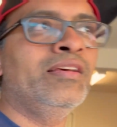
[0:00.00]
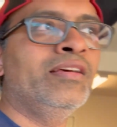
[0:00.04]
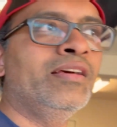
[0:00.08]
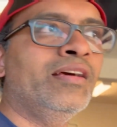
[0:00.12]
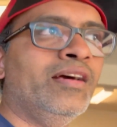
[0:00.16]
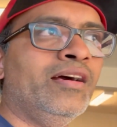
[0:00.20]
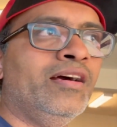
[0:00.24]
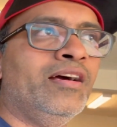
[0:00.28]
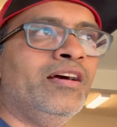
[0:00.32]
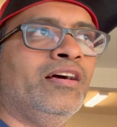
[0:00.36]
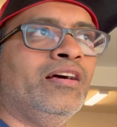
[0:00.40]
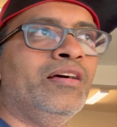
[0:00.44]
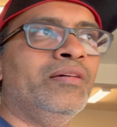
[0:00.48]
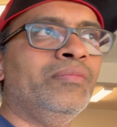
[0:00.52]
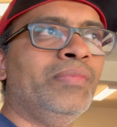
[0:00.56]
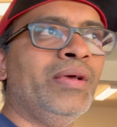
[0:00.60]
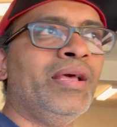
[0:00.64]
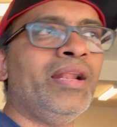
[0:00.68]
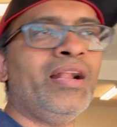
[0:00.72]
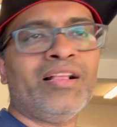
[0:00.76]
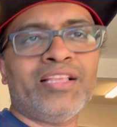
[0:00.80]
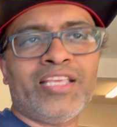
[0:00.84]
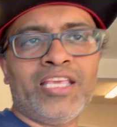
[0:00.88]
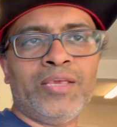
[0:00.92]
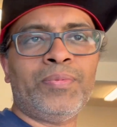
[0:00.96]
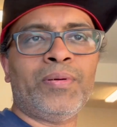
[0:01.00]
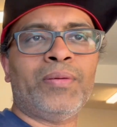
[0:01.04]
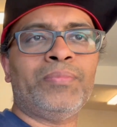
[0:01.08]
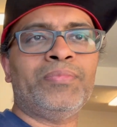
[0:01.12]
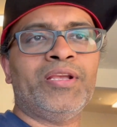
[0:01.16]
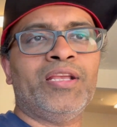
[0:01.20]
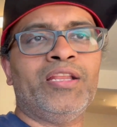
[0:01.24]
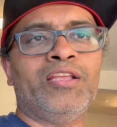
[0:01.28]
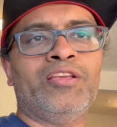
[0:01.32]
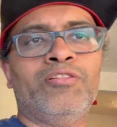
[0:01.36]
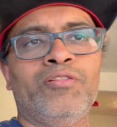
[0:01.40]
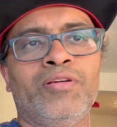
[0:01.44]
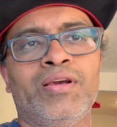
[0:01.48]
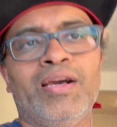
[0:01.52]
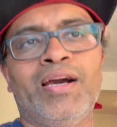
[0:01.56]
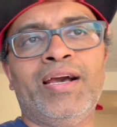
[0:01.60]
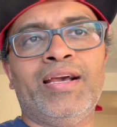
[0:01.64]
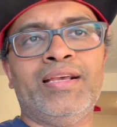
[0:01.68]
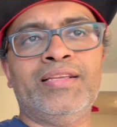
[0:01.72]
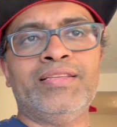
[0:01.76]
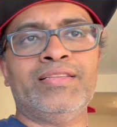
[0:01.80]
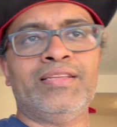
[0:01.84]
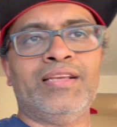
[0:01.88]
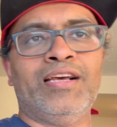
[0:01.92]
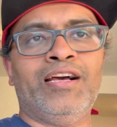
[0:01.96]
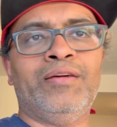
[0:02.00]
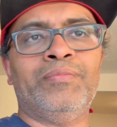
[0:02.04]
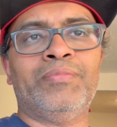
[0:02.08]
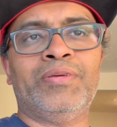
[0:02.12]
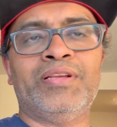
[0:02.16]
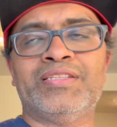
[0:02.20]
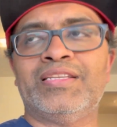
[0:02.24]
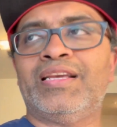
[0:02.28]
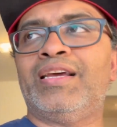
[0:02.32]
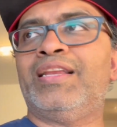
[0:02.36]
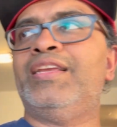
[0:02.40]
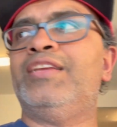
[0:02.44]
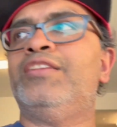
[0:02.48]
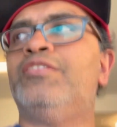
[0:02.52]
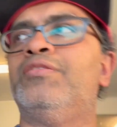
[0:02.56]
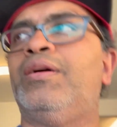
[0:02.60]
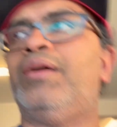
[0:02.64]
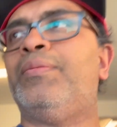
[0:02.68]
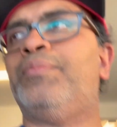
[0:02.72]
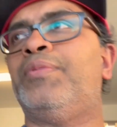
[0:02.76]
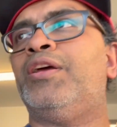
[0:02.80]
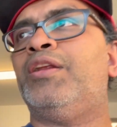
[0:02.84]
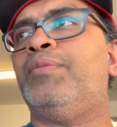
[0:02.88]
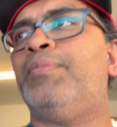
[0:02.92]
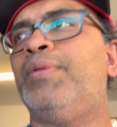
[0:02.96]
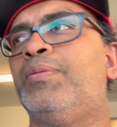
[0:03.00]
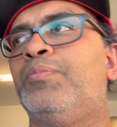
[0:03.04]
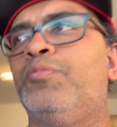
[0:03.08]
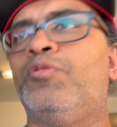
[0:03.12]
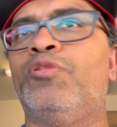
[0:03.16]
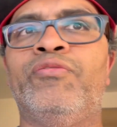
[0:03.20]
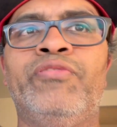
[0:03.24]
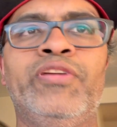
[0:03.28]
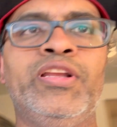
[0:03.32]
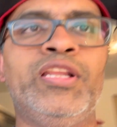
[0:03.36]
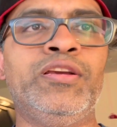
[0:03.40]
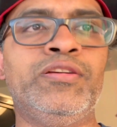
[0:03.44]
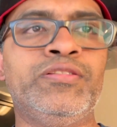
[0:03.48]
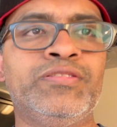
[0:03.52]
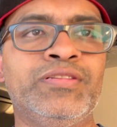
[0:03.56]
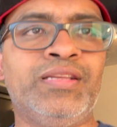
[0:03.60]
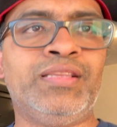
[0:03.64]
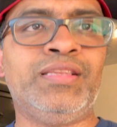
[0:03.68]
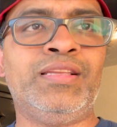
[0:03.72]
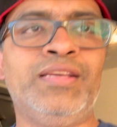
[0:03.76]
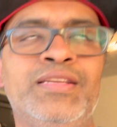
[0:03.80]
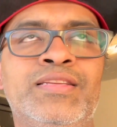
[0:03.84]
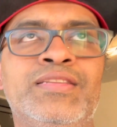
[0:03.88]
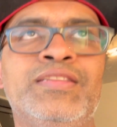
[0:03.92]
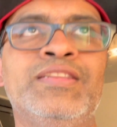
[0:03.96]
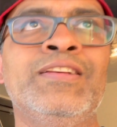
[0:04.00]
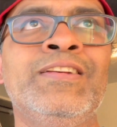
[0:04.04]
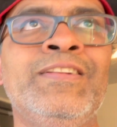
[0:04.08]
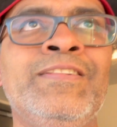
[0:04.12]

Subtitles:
and I'll keep updating you guys, because I'm gonna make more videos on this.